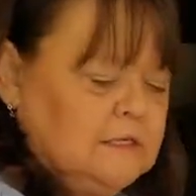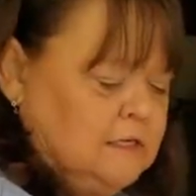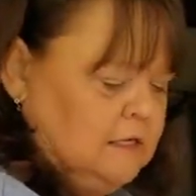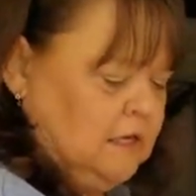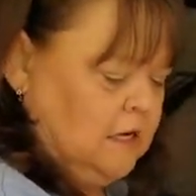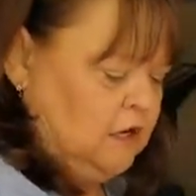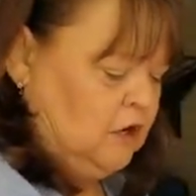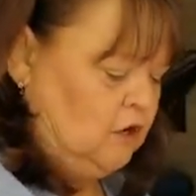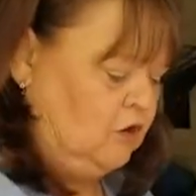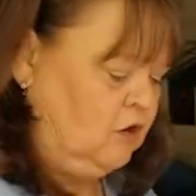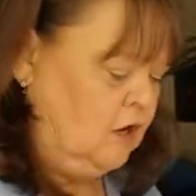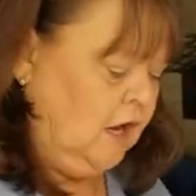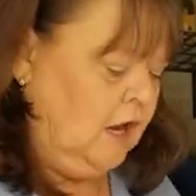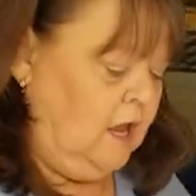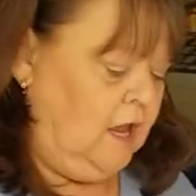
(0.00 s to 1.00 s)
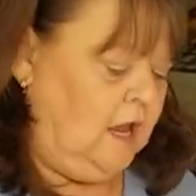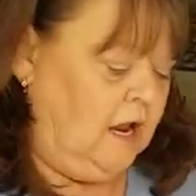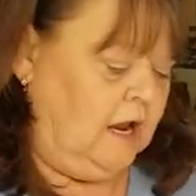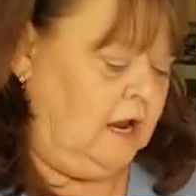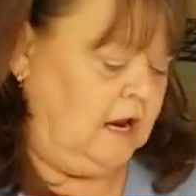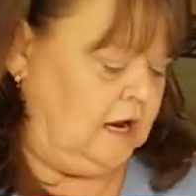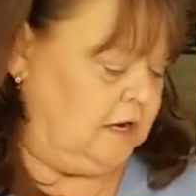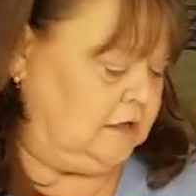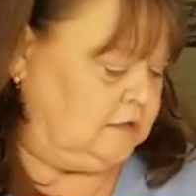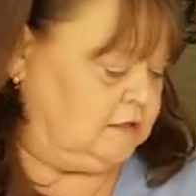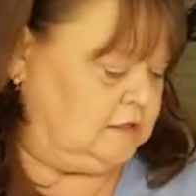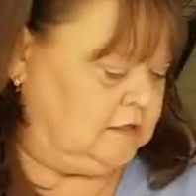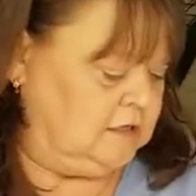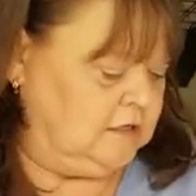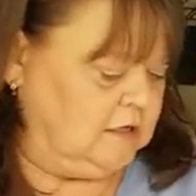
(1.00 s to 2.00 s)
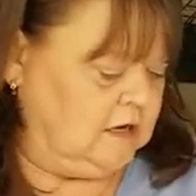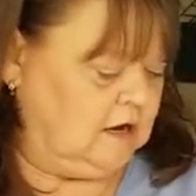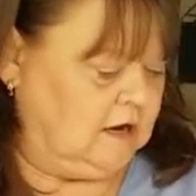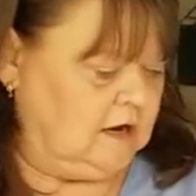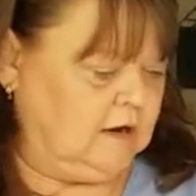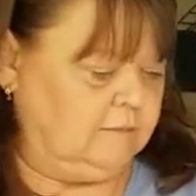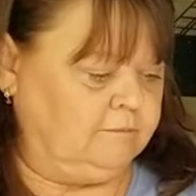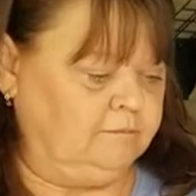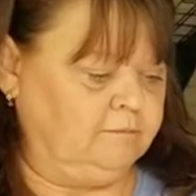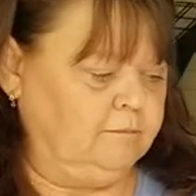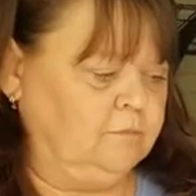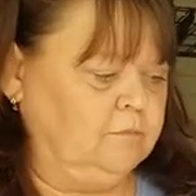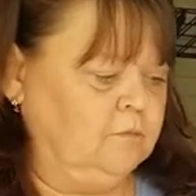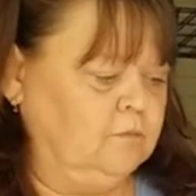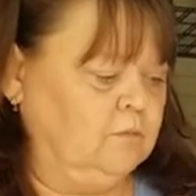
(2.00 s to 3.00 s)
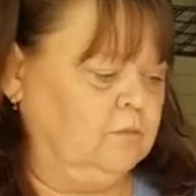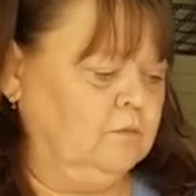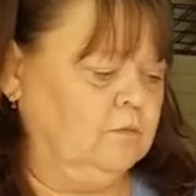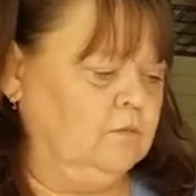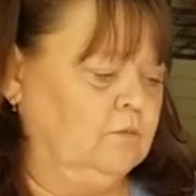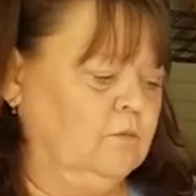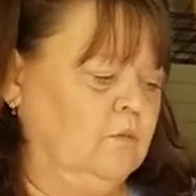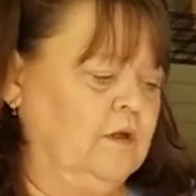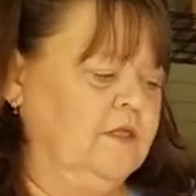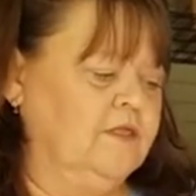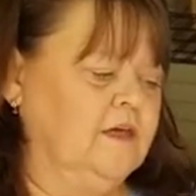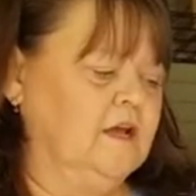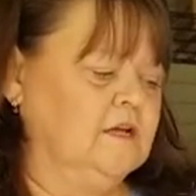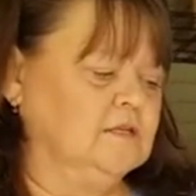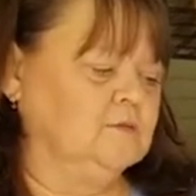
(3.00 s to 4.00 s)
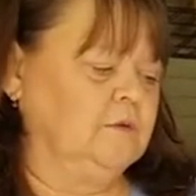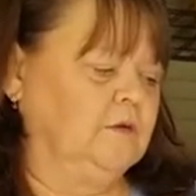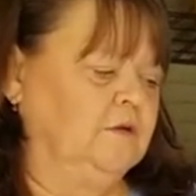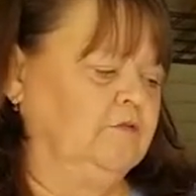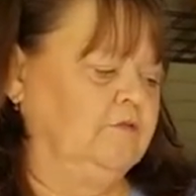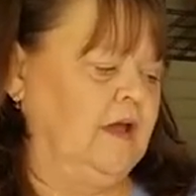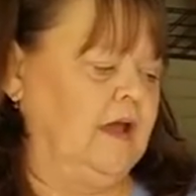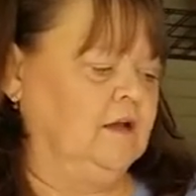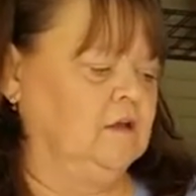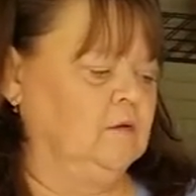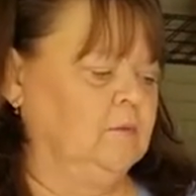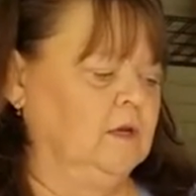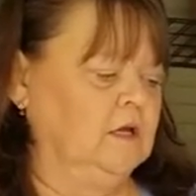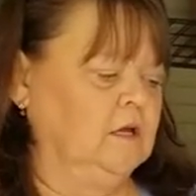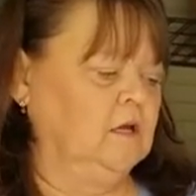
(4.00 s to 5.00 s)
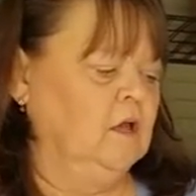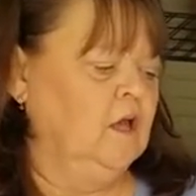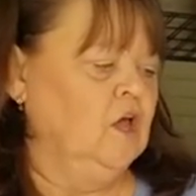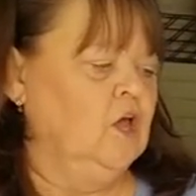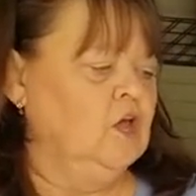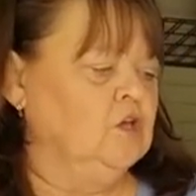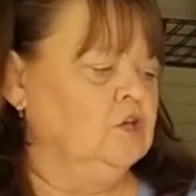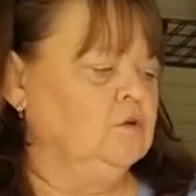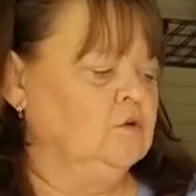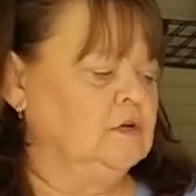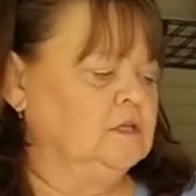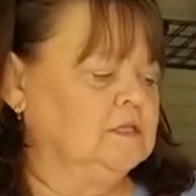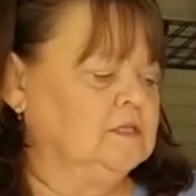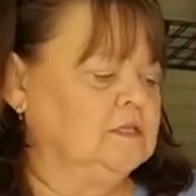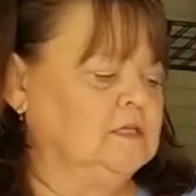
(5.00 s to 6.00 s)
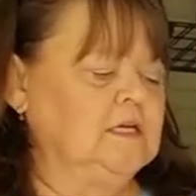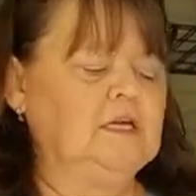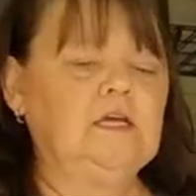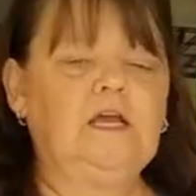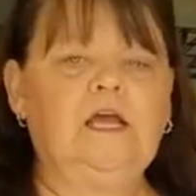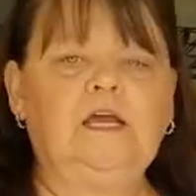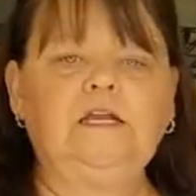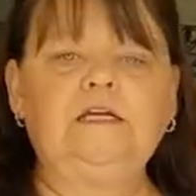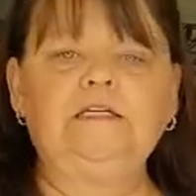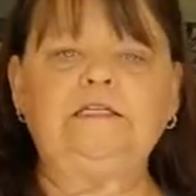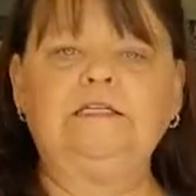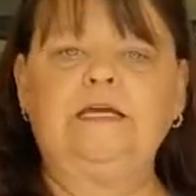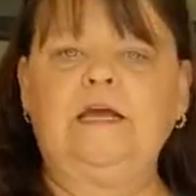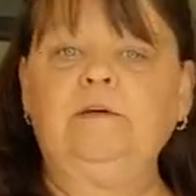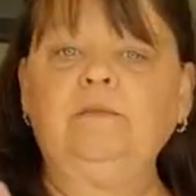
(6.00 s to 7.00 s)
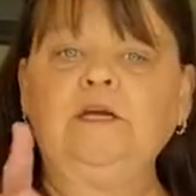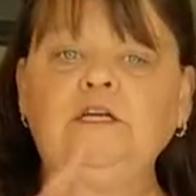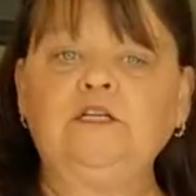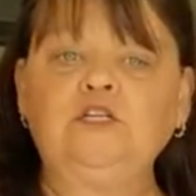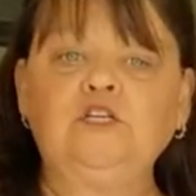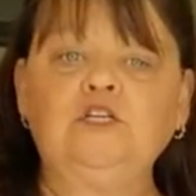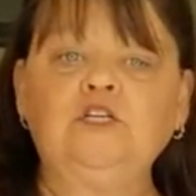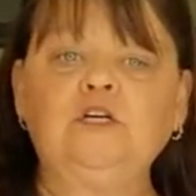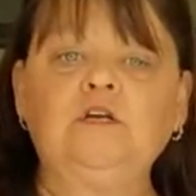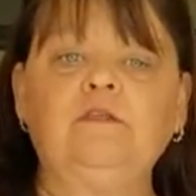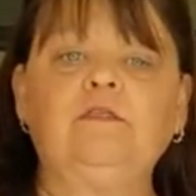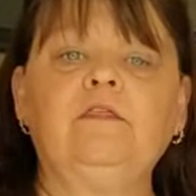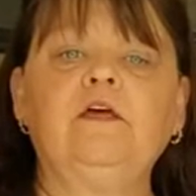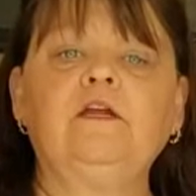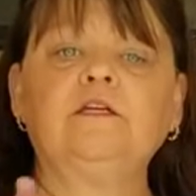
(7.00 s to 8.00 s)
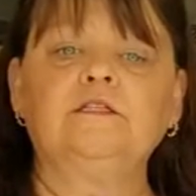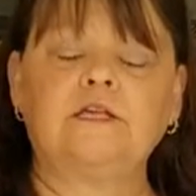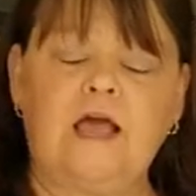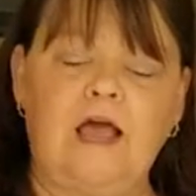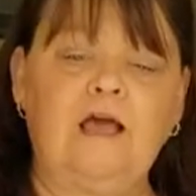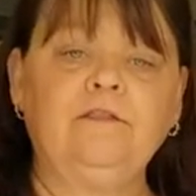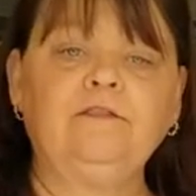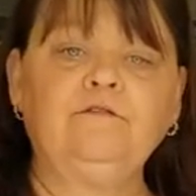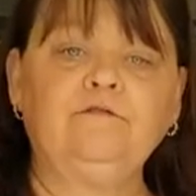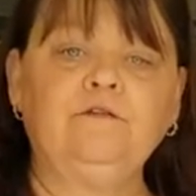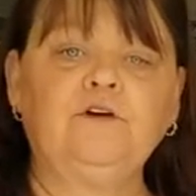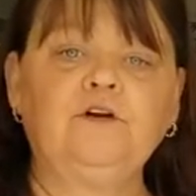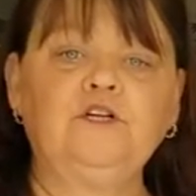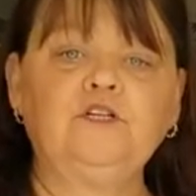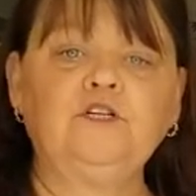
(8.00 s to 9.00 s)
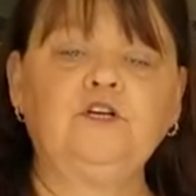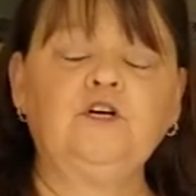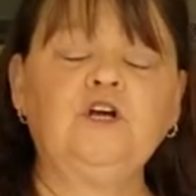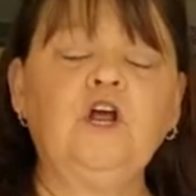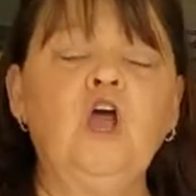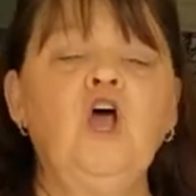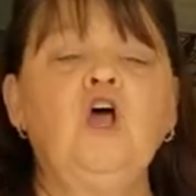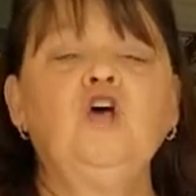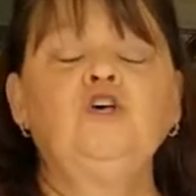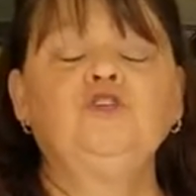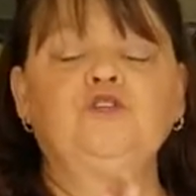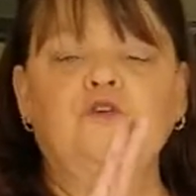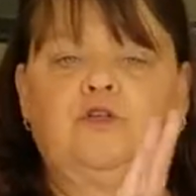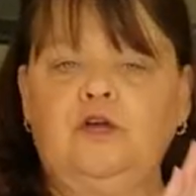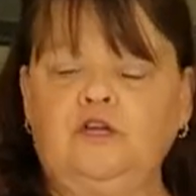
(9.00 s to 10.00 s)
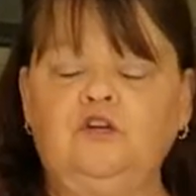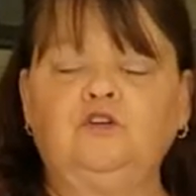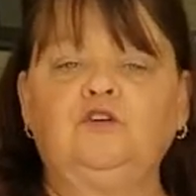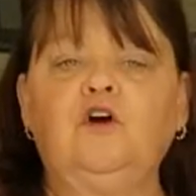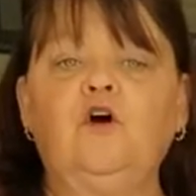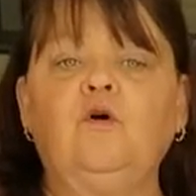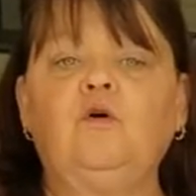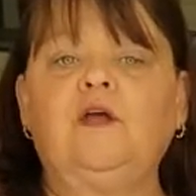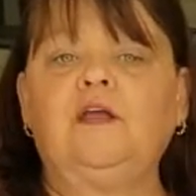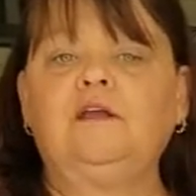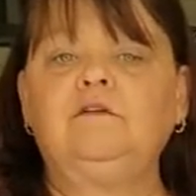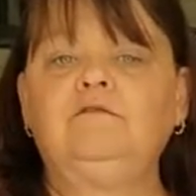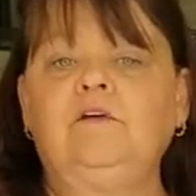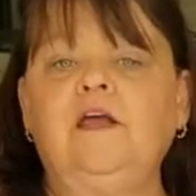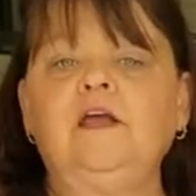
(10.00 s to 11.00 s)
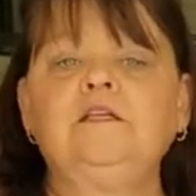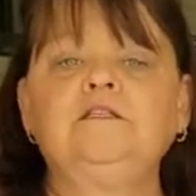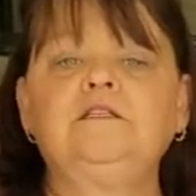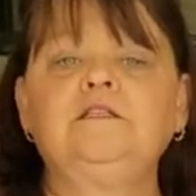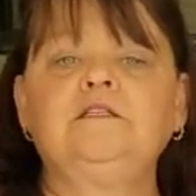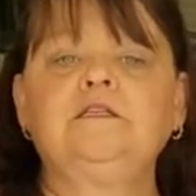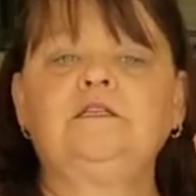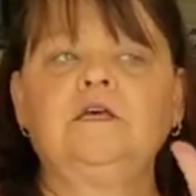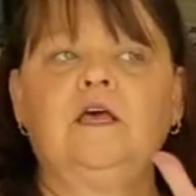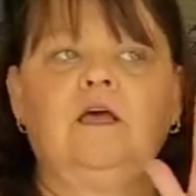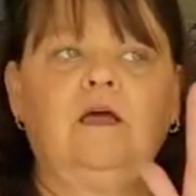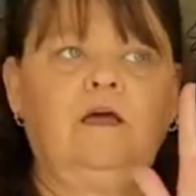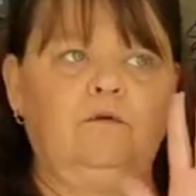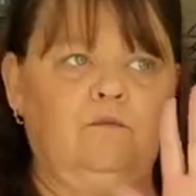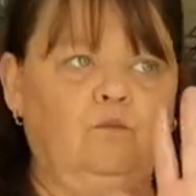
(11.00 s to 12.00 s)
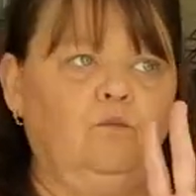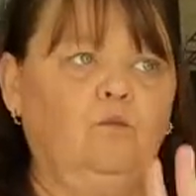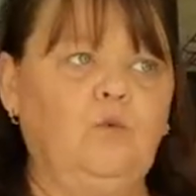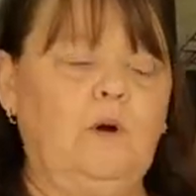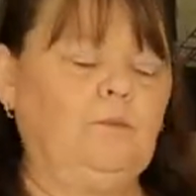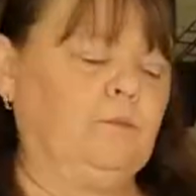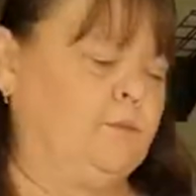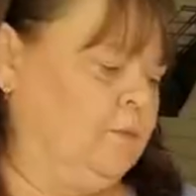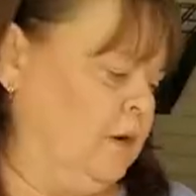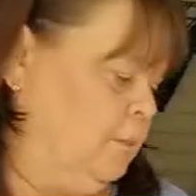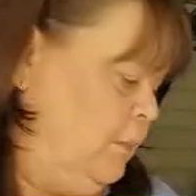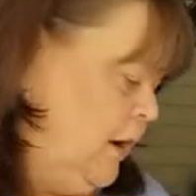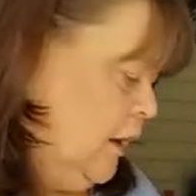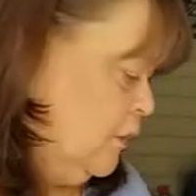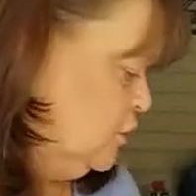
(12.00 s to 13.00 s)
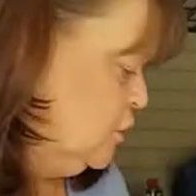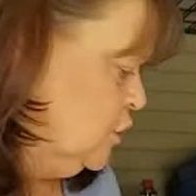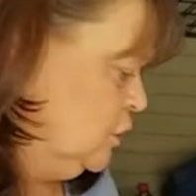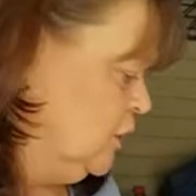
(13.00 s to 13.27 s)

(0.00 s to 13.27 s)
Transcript: in here. And um, one thing is when you're vacuuming, you can see any damage that is on the furniture. So then you'll know in advance what repairs you